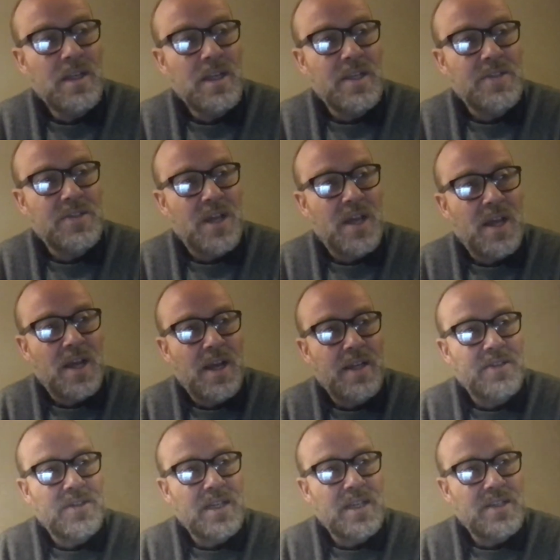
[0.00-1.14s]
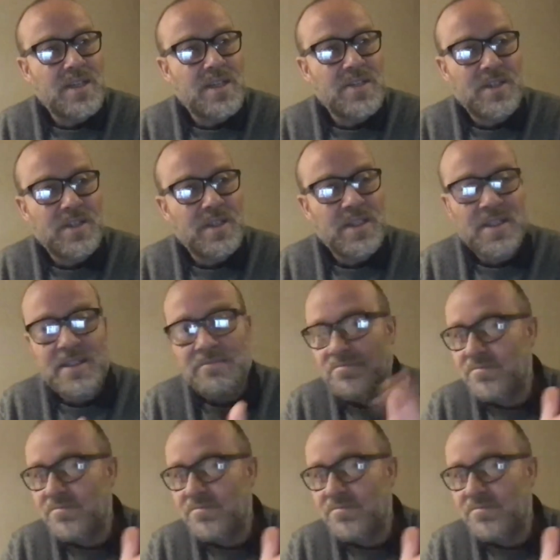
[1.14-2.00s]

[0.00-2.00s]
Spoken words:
it's instantly,